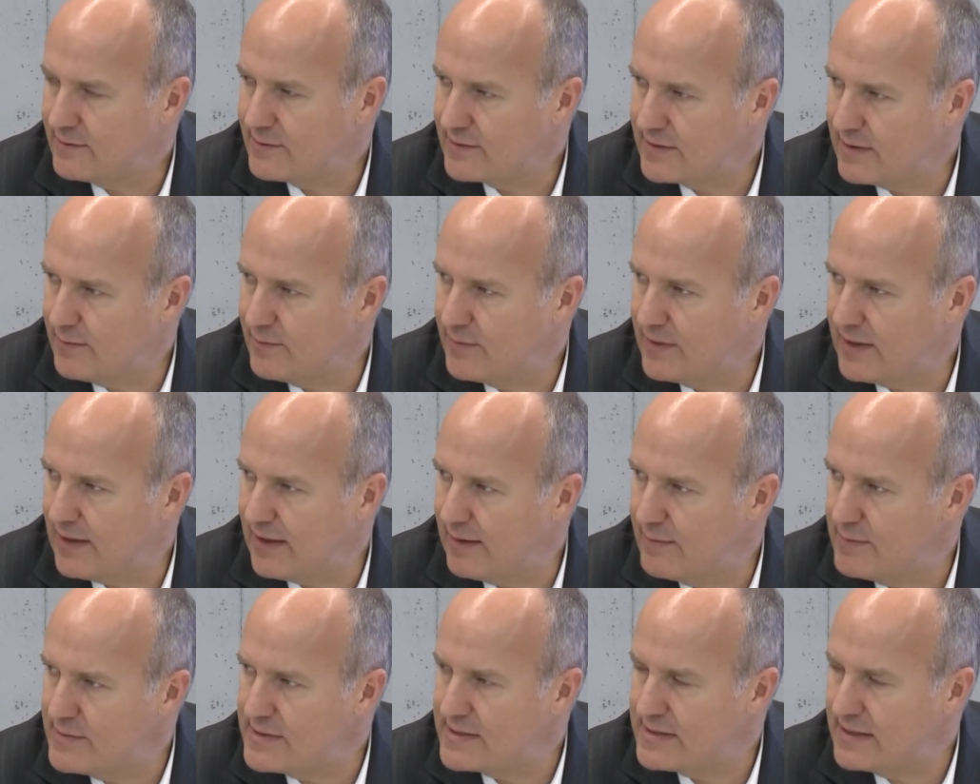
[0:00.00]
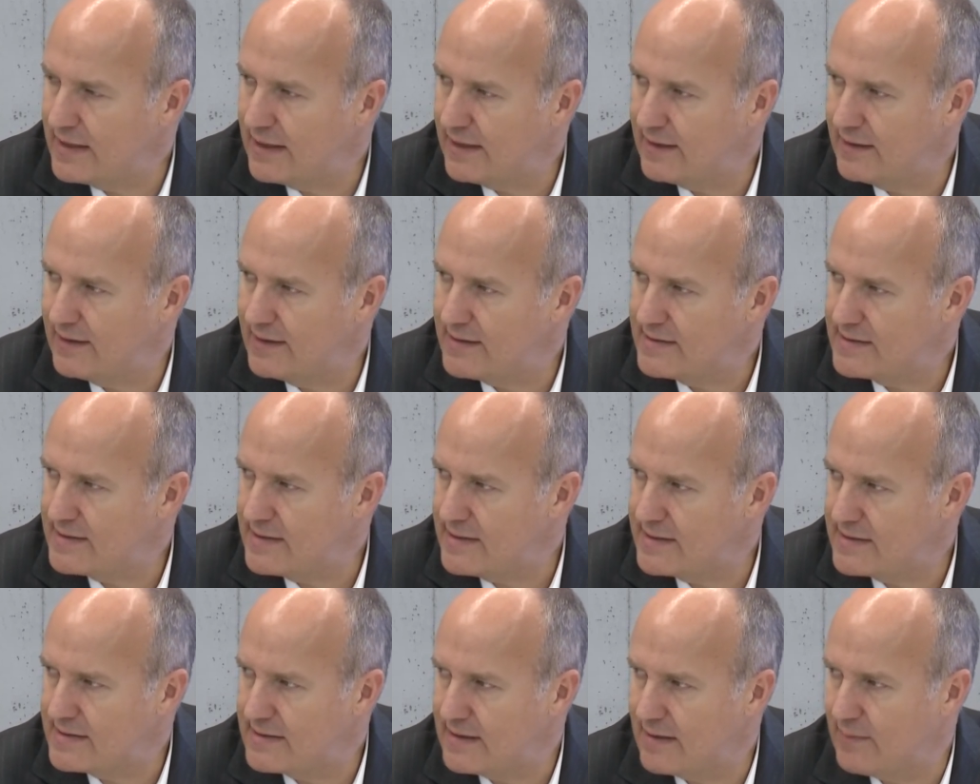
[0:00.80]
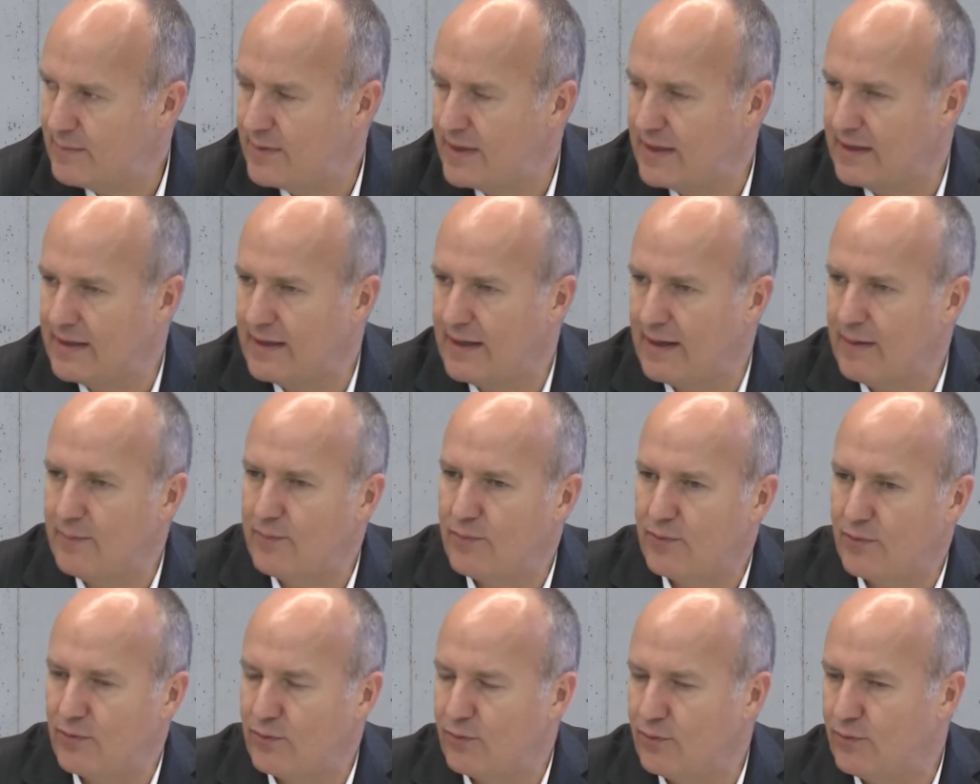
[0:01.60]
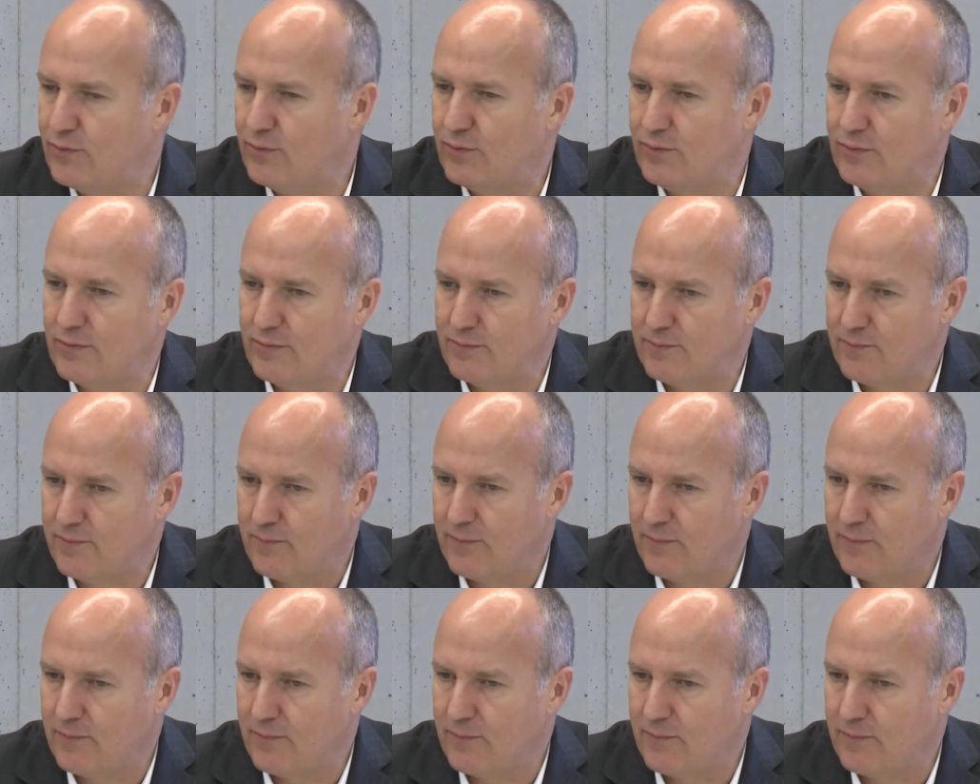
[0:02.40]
sometimes then the system end up to